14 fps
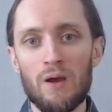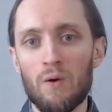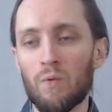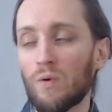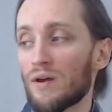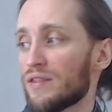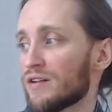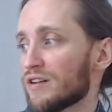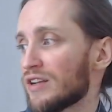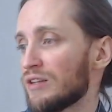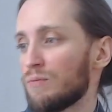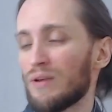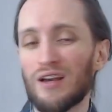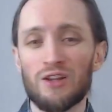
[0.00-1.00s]
whether
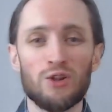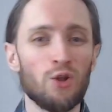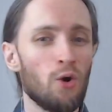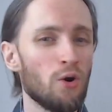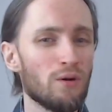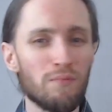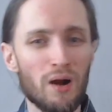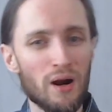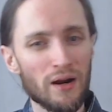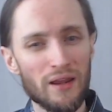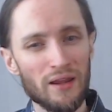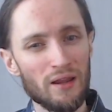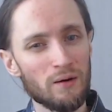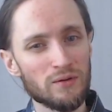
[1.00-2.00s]
it be a dog
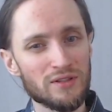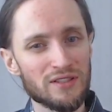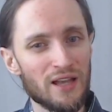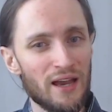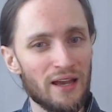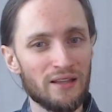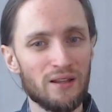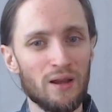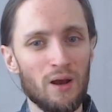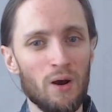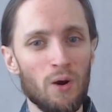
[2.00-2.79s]
barking outside,